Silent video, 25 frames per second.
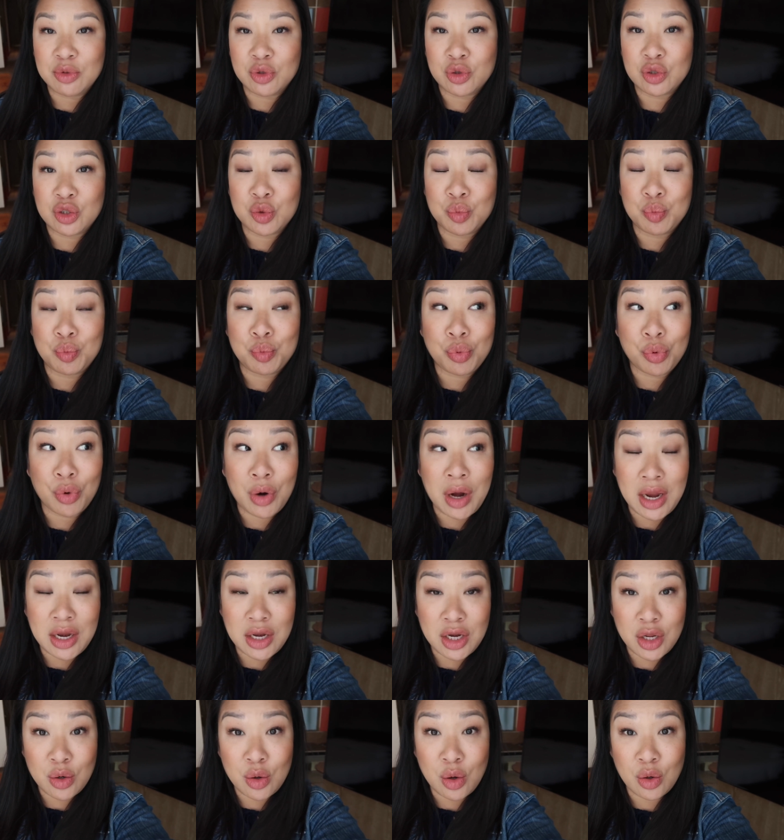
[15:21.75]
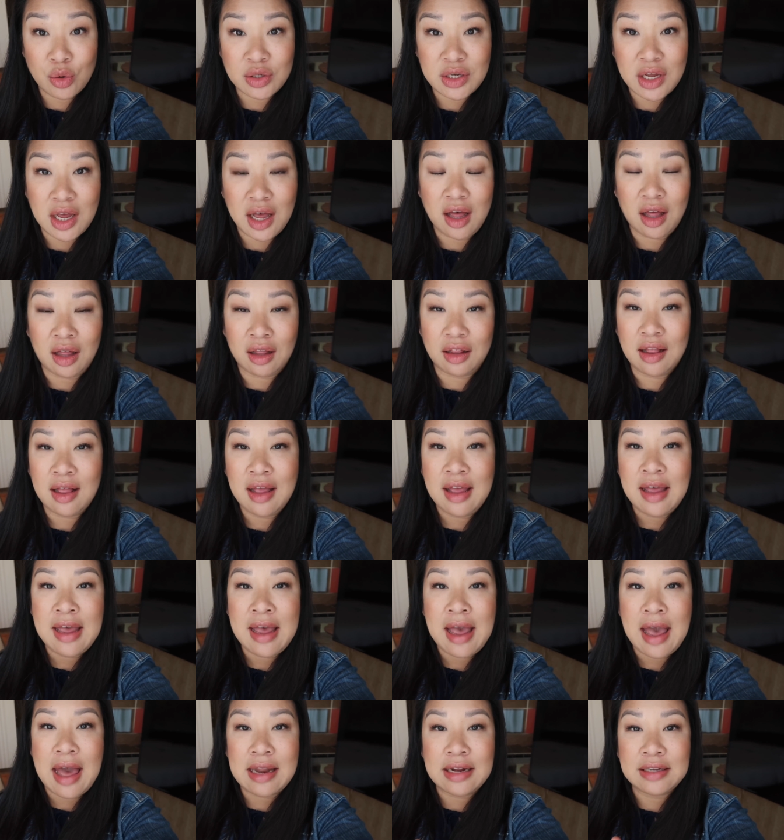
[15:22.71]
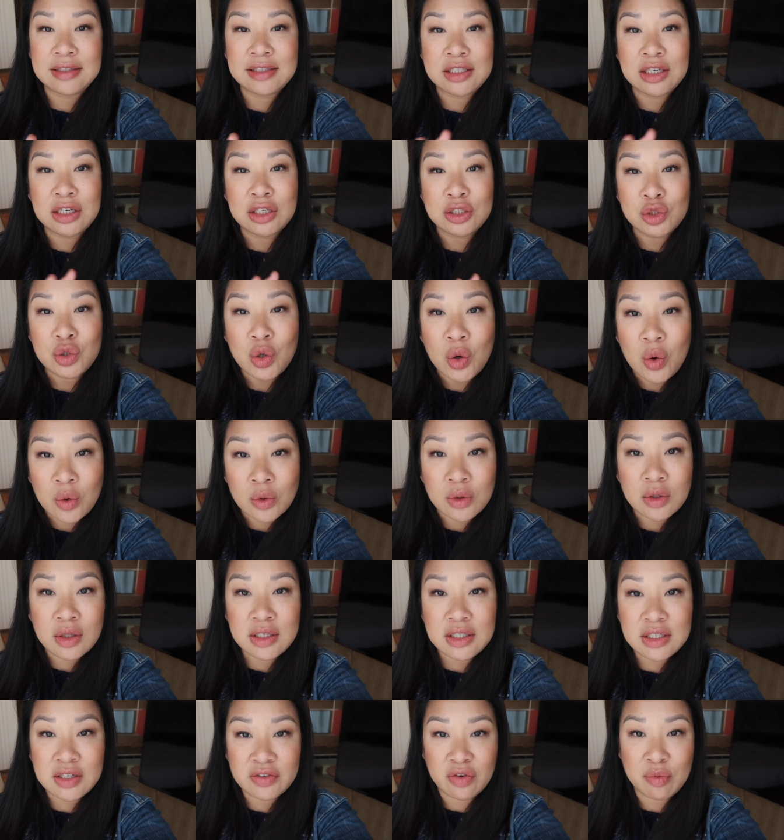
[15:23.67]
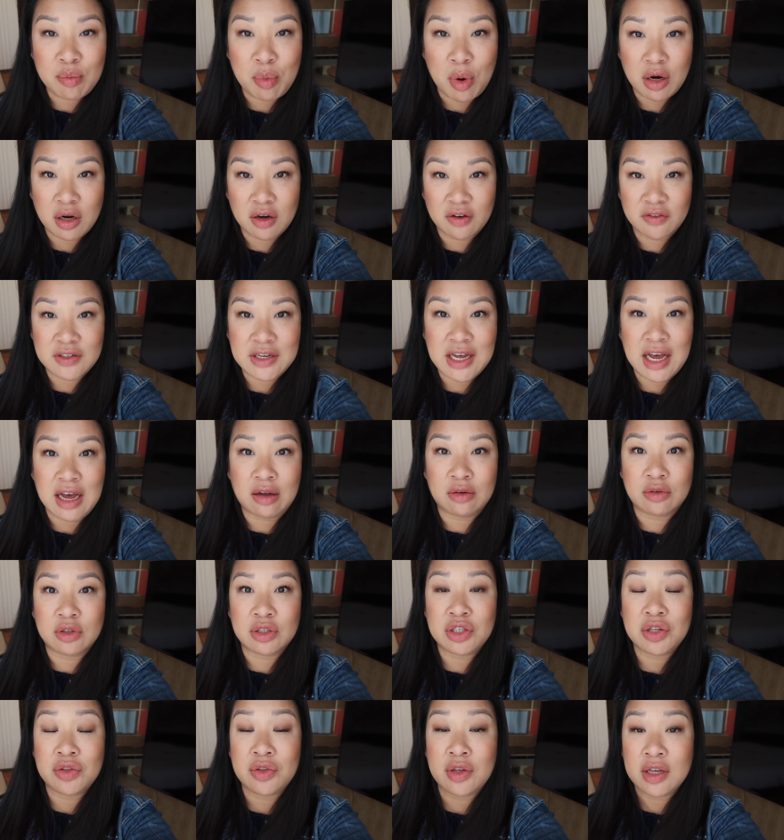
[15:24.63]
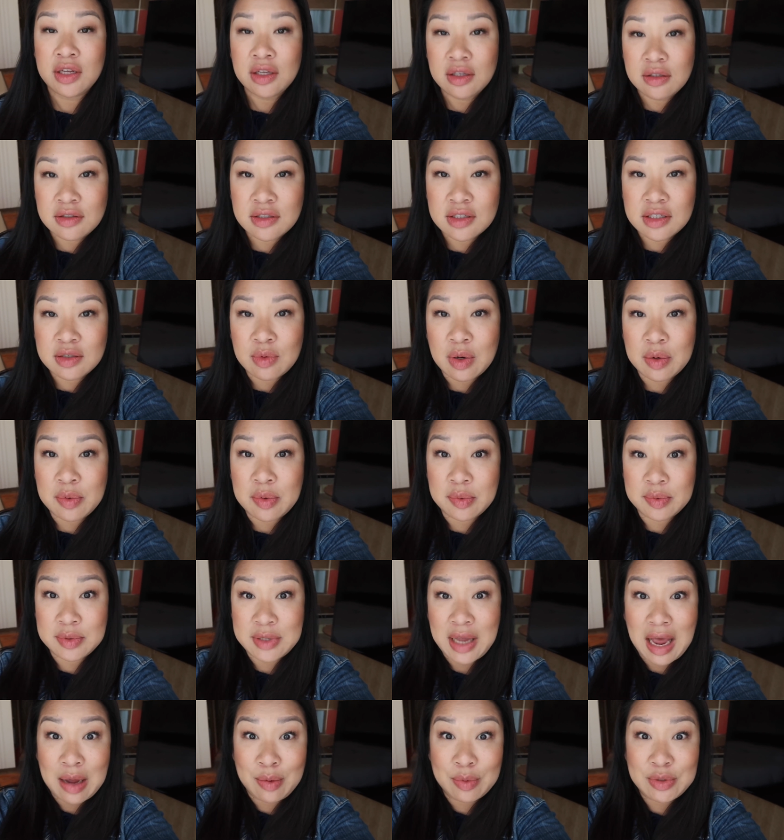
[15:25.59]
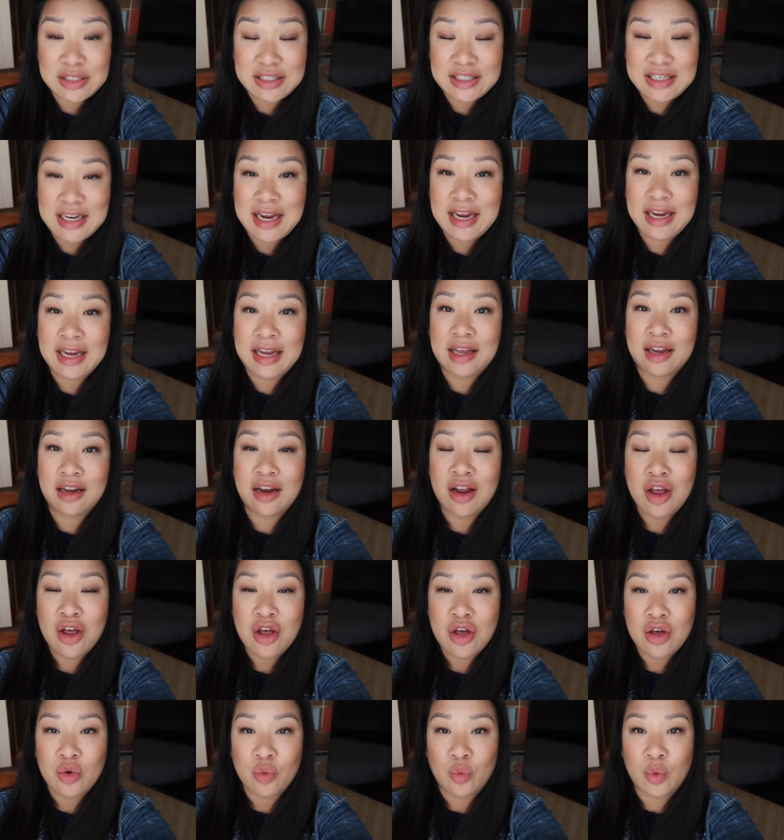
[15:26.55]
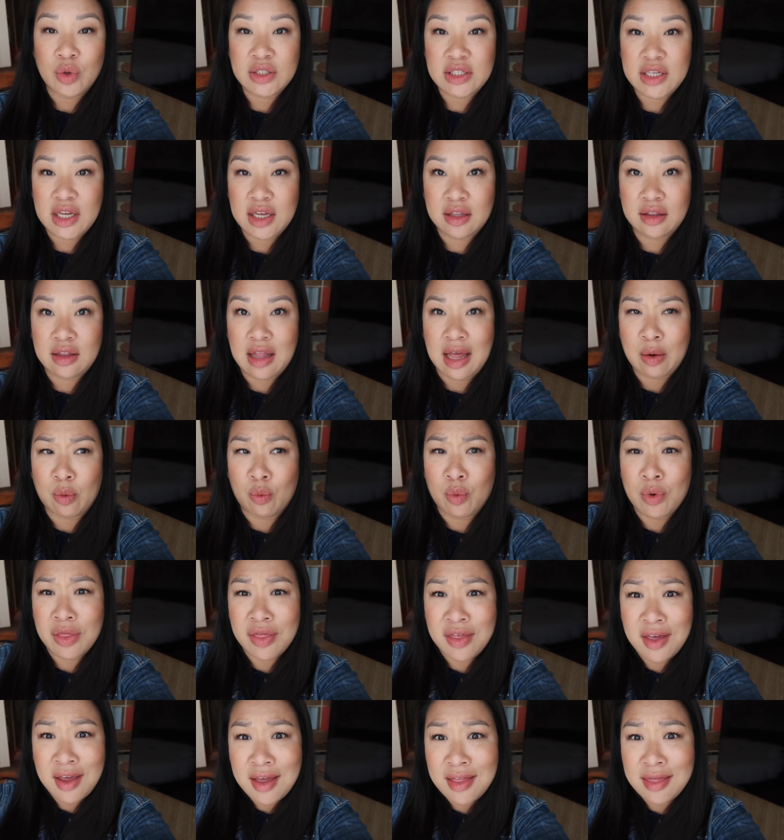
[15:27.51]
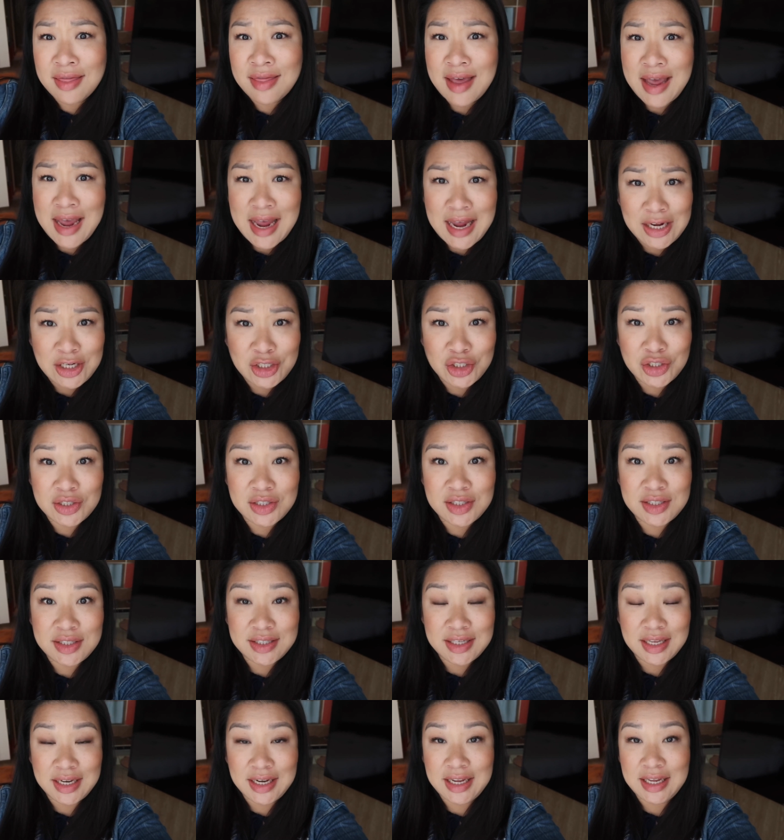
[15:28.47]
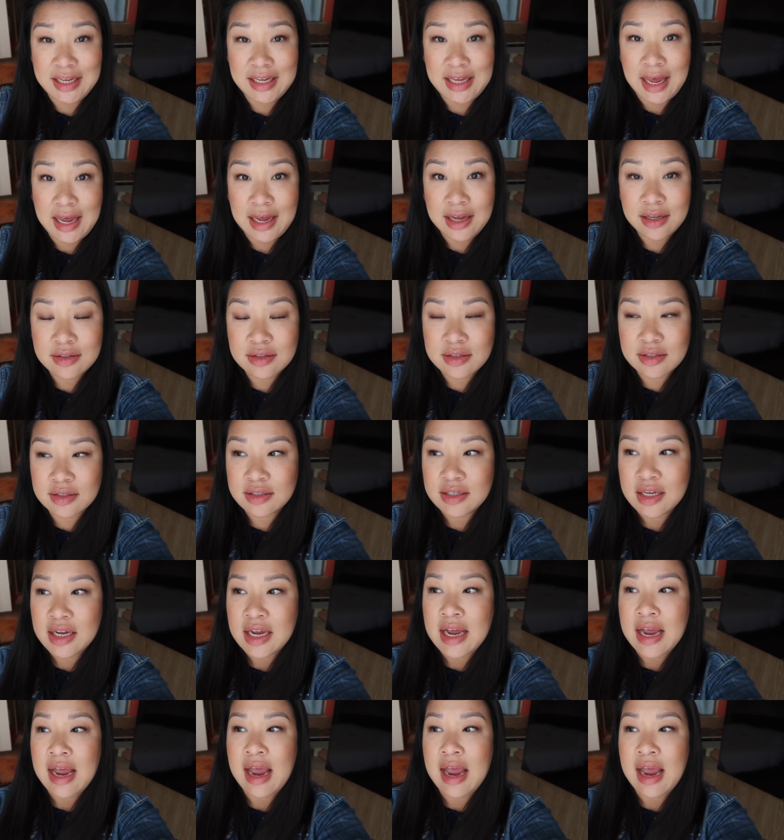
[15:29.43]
So it's a brand new hotel and it's in a totally different part of town. So the Hilton I was staying in was in like within the ancient city gates.